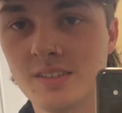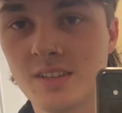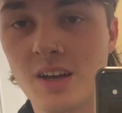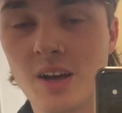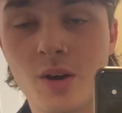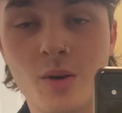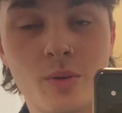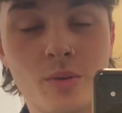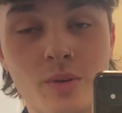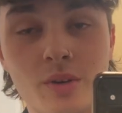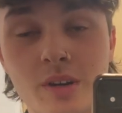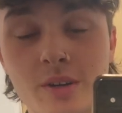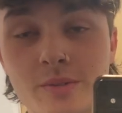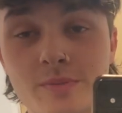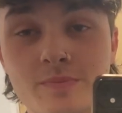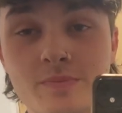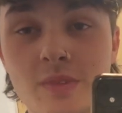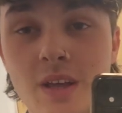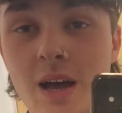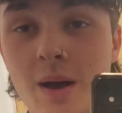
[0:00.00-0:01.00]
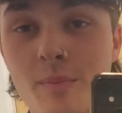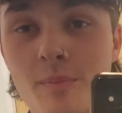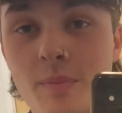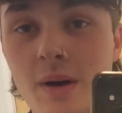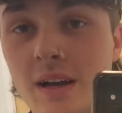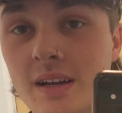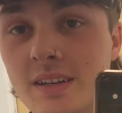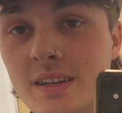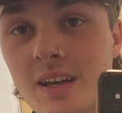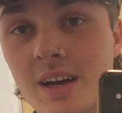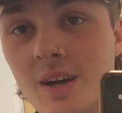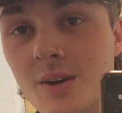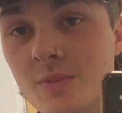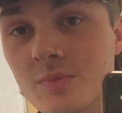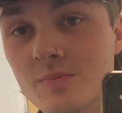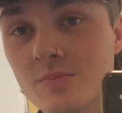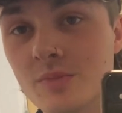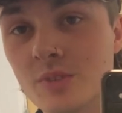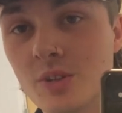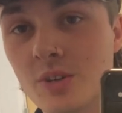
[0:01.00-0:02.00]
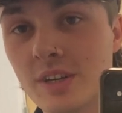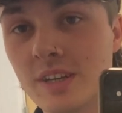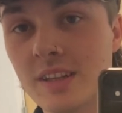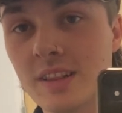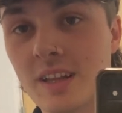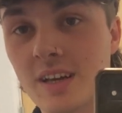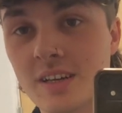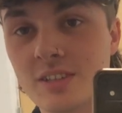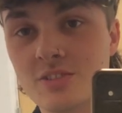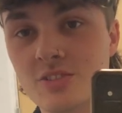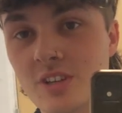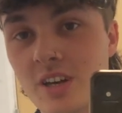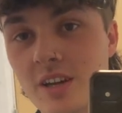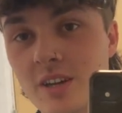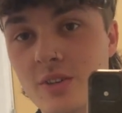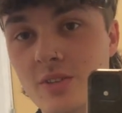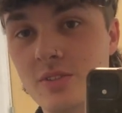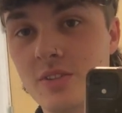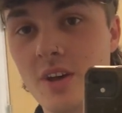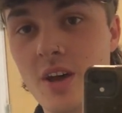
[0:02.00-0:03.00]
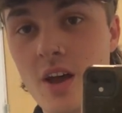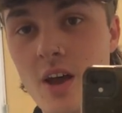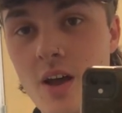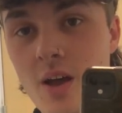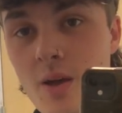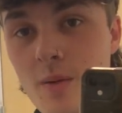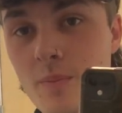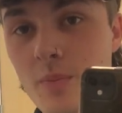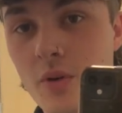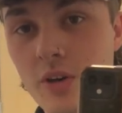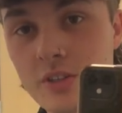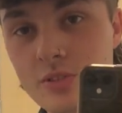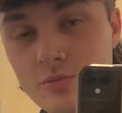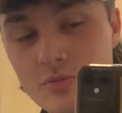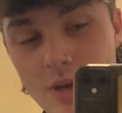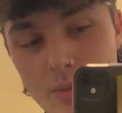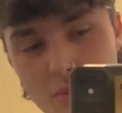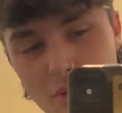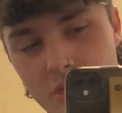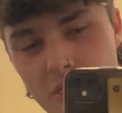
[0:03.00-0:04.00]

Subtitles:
Oh, well, I'm back now, looking like a child, but it's Rebel